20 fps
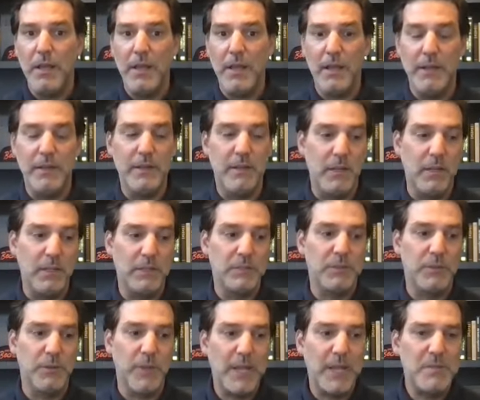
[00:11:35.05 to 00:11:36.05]
And
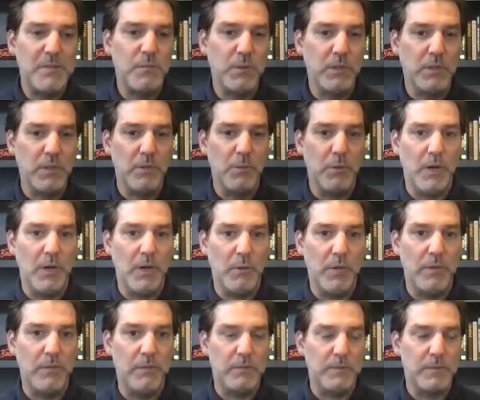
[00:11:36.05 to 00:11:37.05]
so that's really where
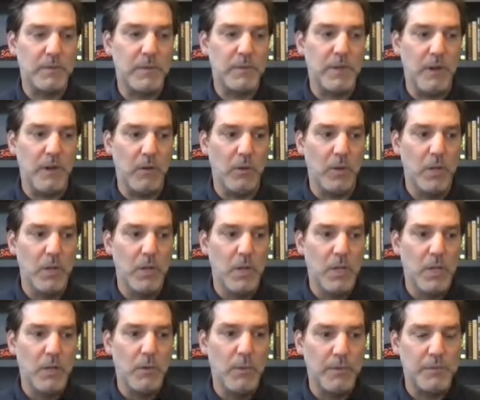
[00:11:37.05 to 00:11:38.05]
we've
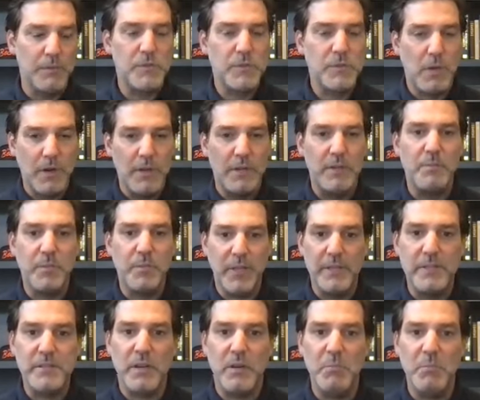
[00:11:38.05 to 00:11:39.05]
started to
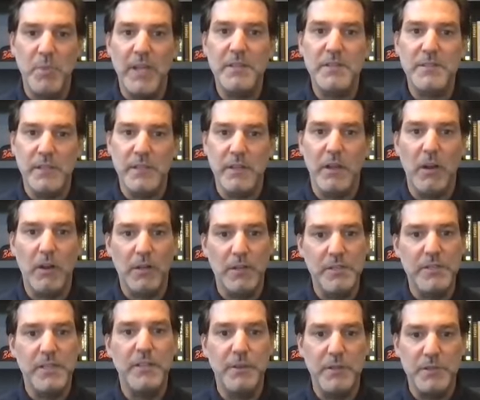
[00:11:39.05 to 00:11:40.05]
place our bets and are
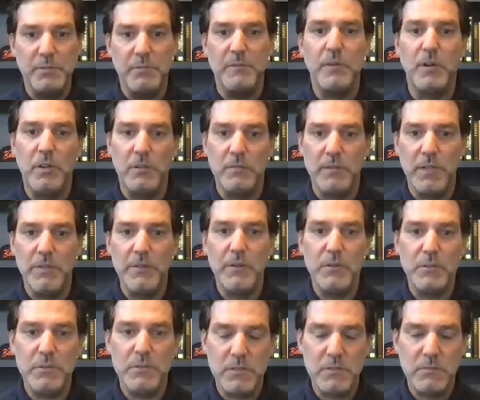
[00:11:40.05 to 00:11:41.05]
continuing to evolve on
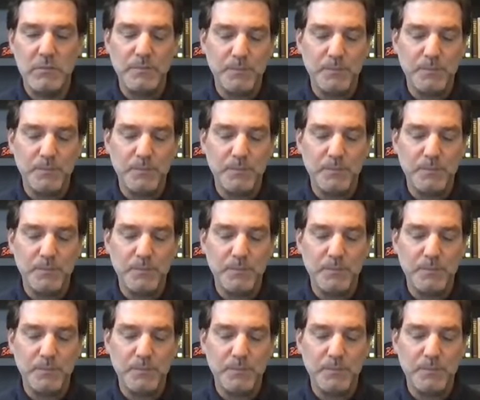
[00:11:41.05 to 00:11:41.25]
those.